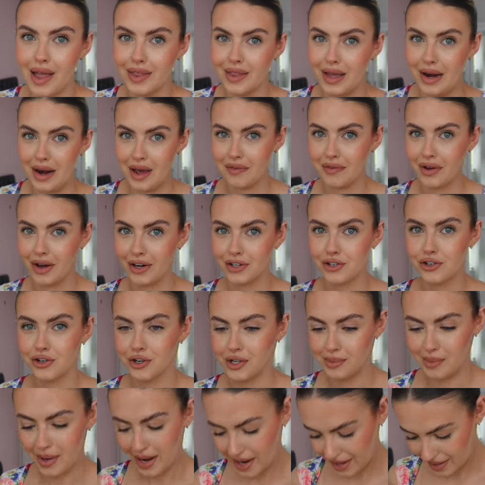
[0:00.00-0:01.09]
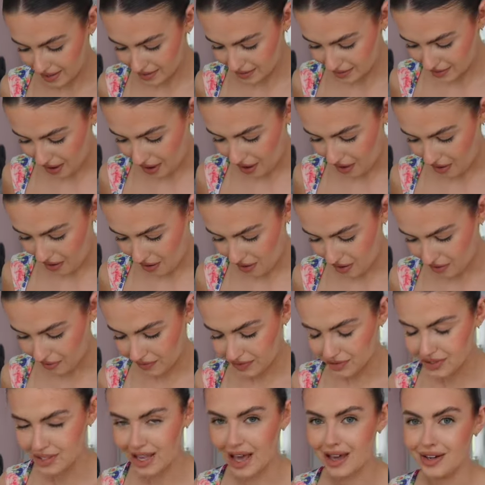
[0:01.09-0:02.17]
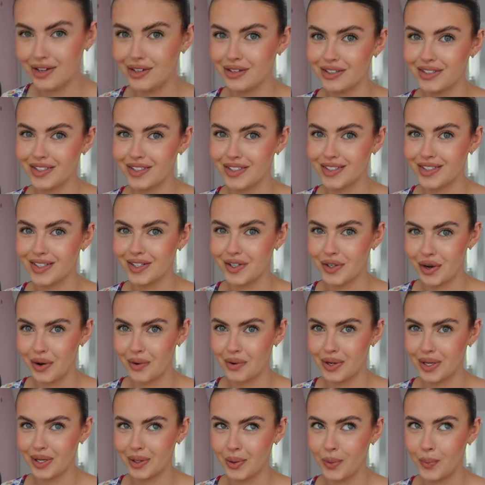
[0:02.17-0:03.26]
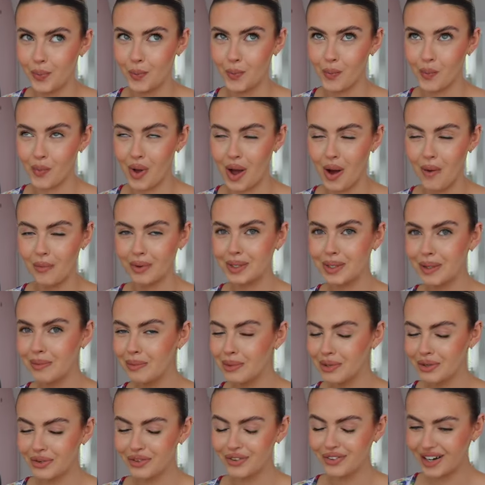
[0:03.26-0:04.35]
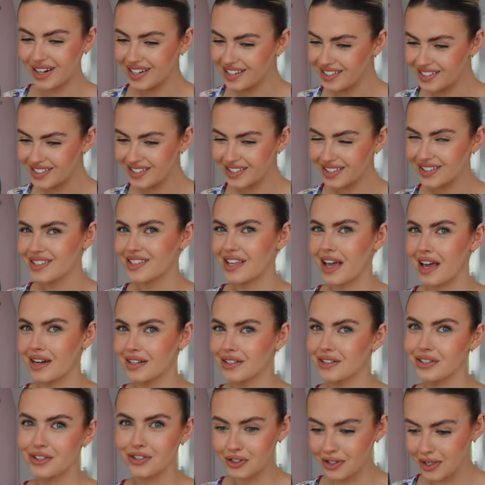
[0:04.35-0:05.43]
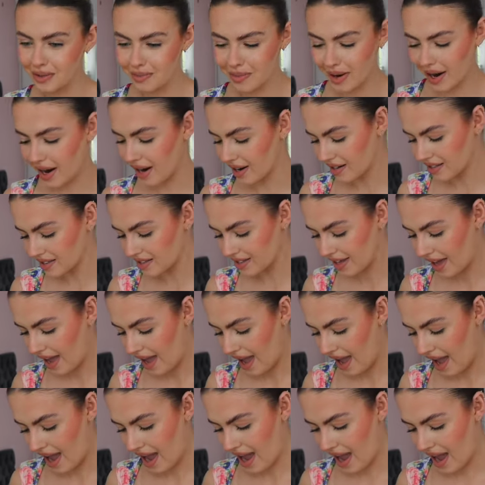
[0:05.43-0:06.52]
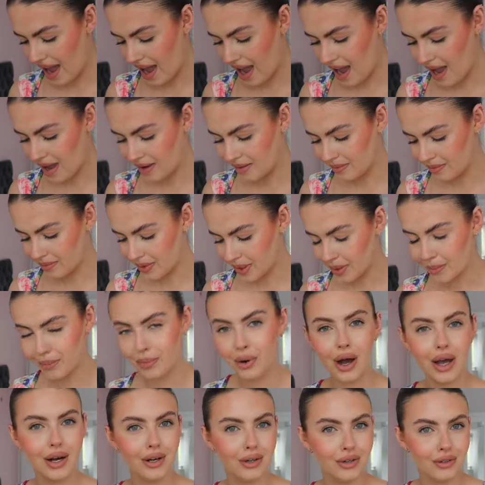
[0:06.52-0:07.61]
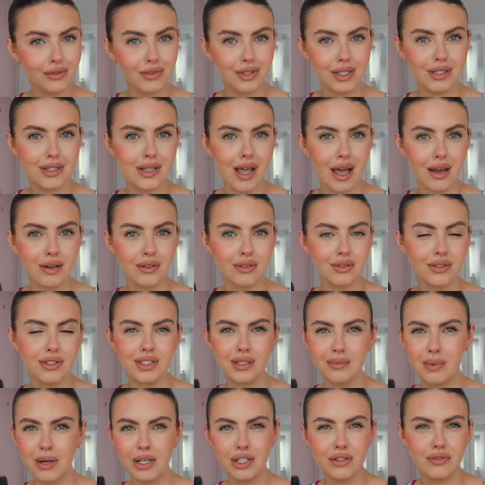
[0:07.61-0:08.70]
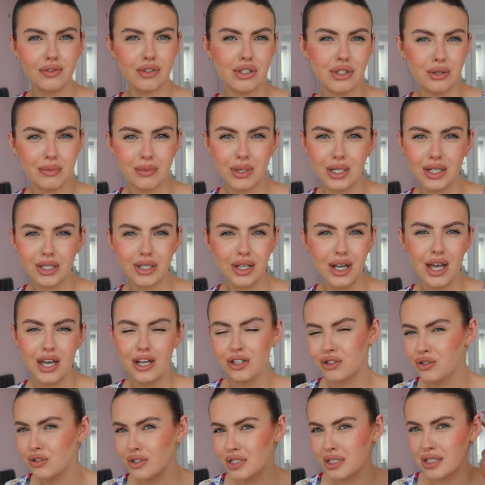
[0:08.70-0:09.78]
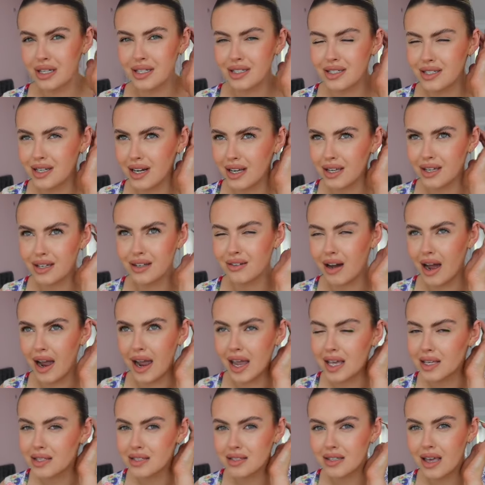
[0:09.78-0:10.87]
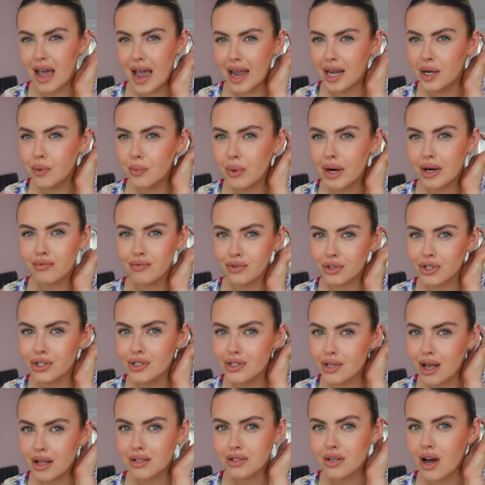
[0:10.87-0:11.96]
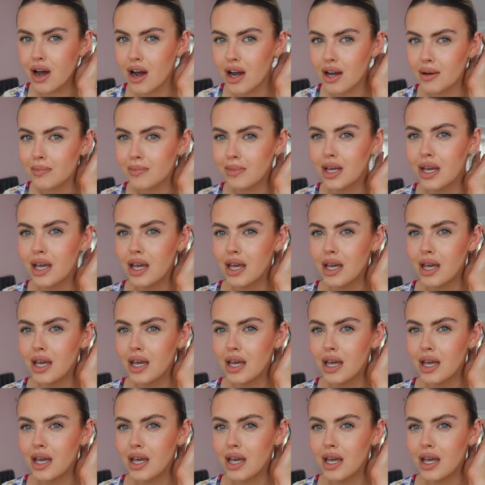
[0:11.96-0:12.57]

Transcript: and then I've got 3 pairs of sandals to show you. I'm a little bit crazy on the sandals. 3 pairs. But I love little sandals, especially for summer. Just a nice, like, I hate wearing runners all the time.